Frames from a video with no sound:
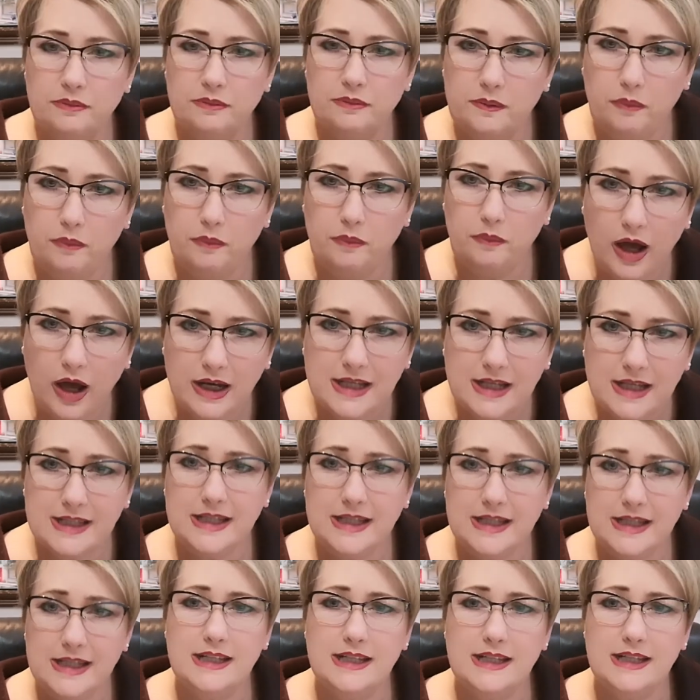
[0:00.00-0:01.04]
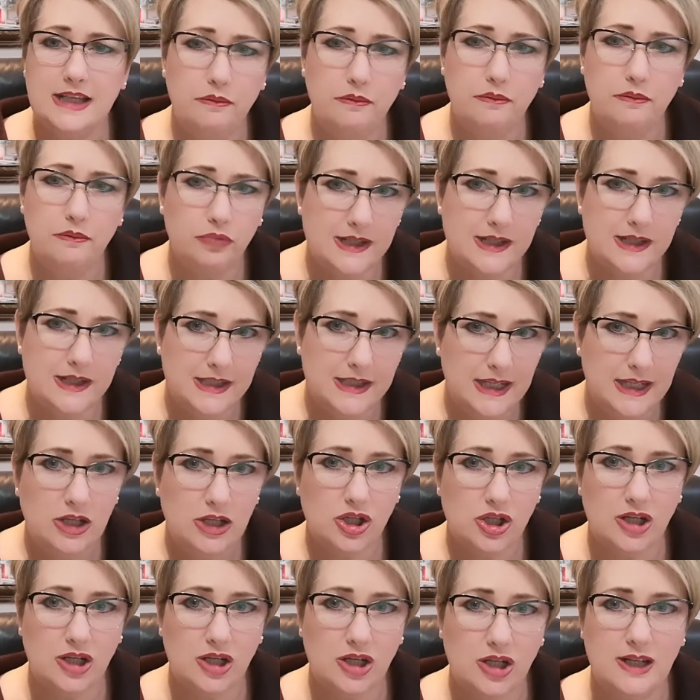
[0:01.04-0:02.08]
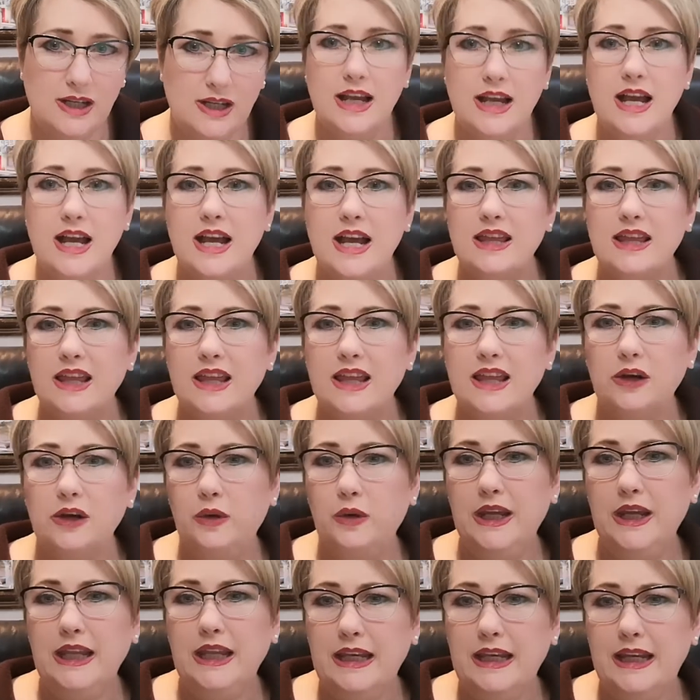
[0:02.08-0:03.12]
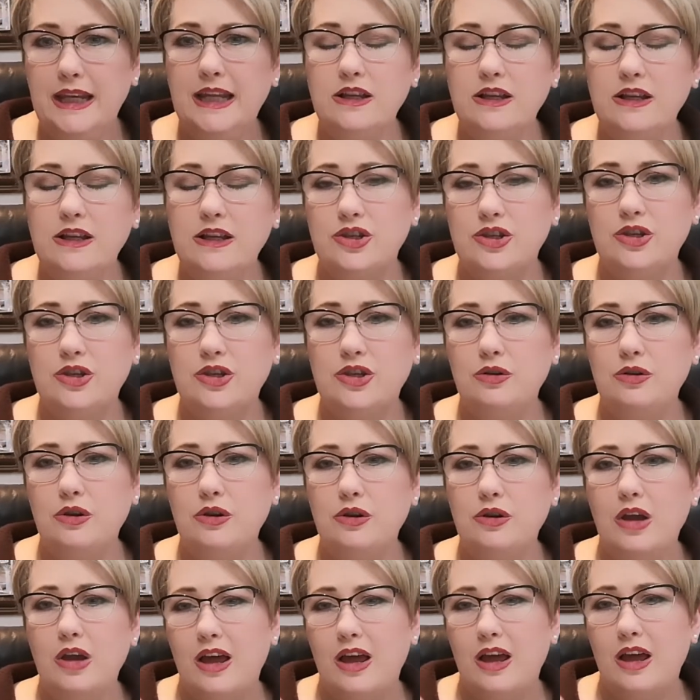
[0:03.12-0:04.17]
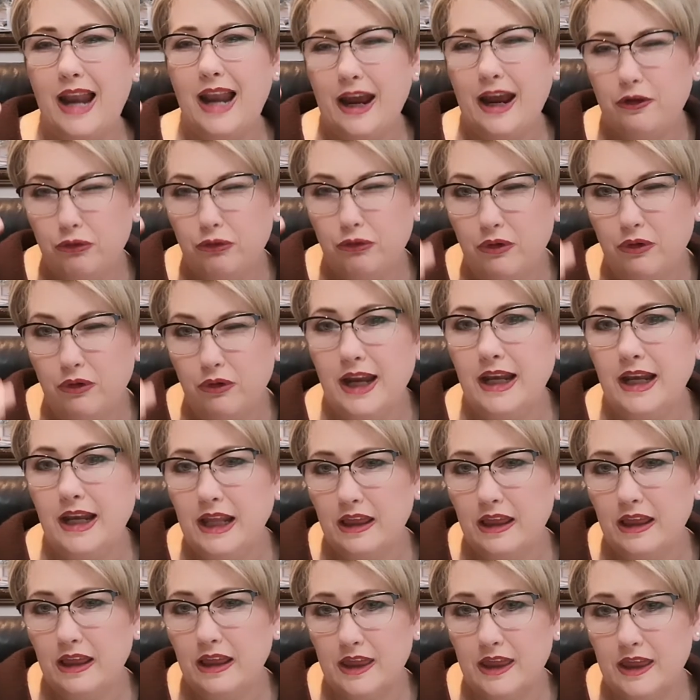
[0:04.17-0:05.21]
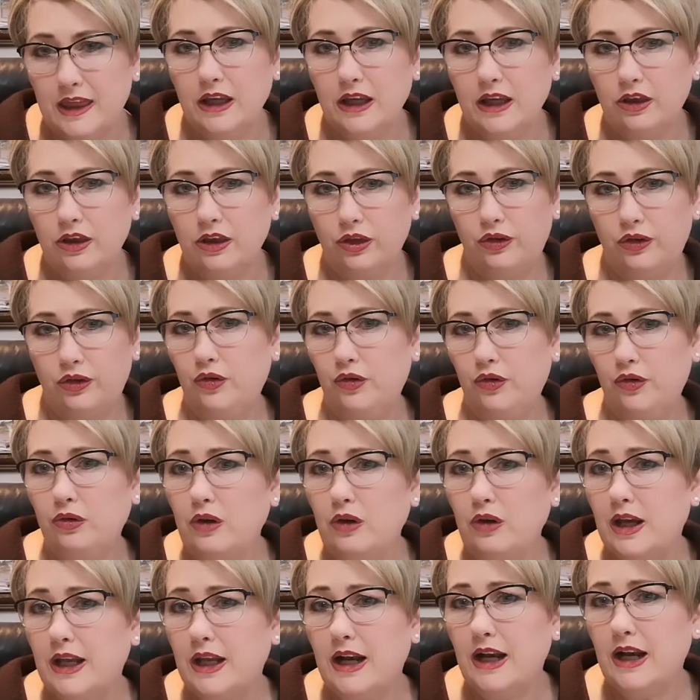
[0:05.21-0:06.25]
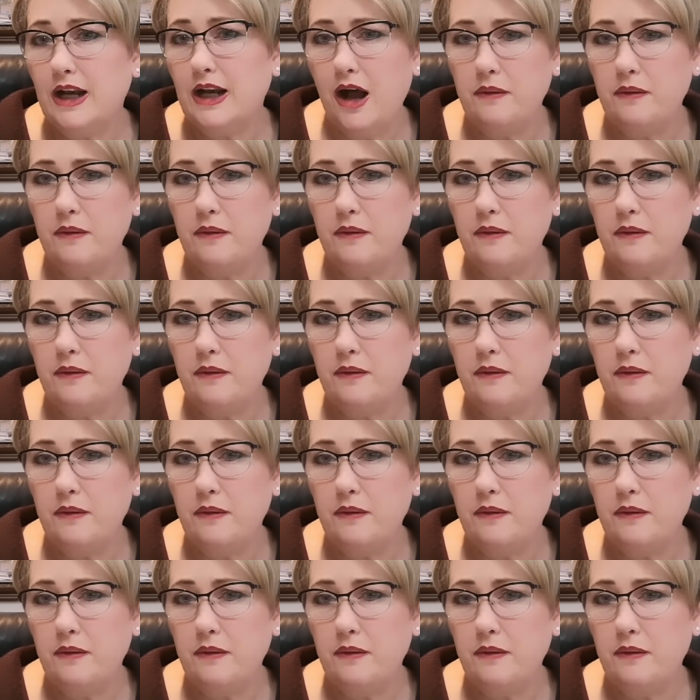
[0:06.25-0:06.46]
policies and procedures that we need to really think through in our